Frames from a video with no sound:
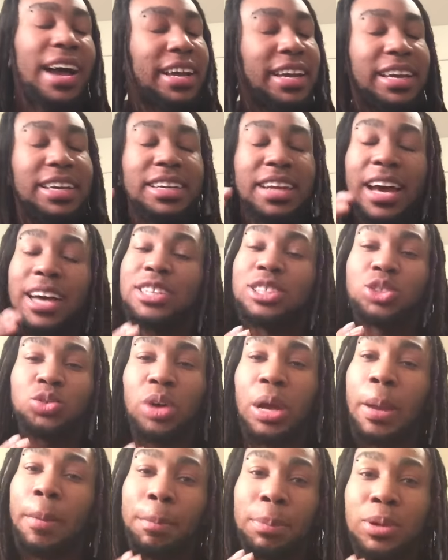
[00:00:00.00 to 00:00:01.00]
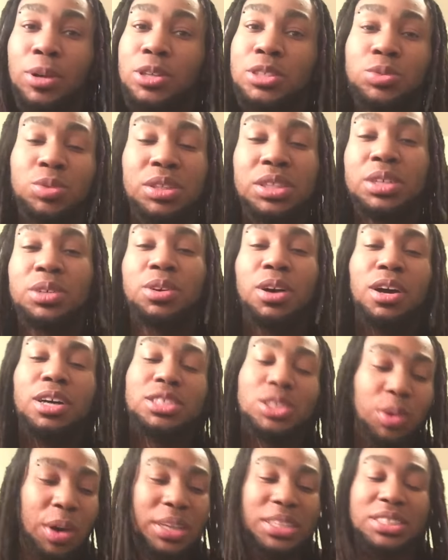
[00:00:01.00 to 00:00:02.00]
I cannot trade blows with you,
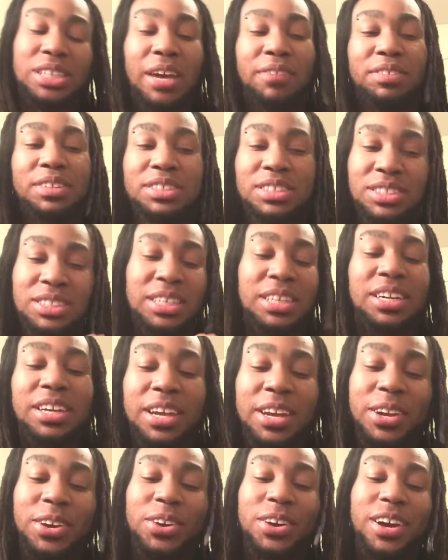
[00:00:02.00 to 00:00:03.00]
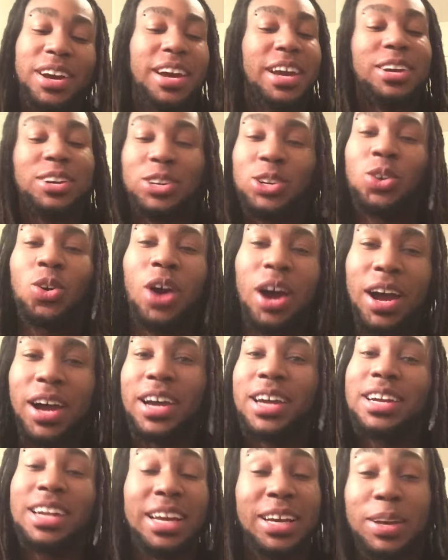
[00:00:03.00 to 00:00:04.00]
so I just have to sit here and
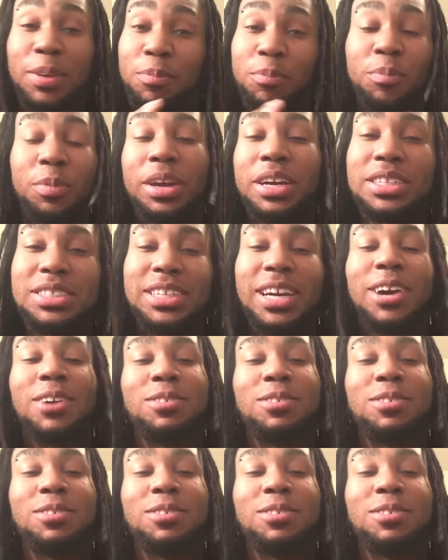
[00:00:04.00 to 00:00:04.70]
cry like a bitch.